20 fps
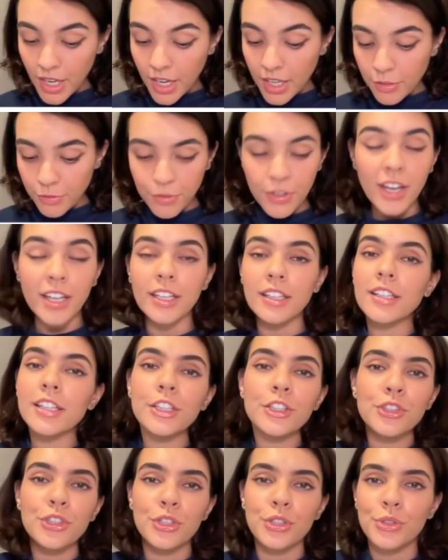Finally,
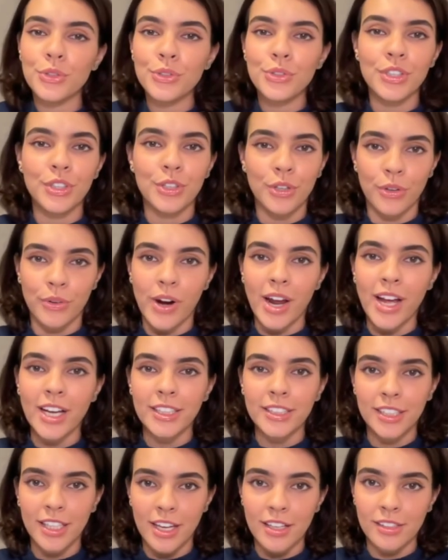choose the
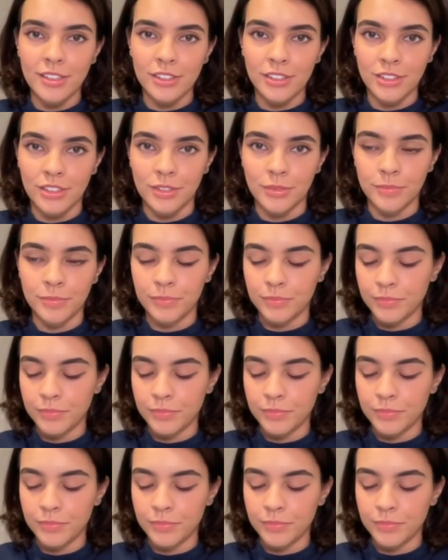correct answer.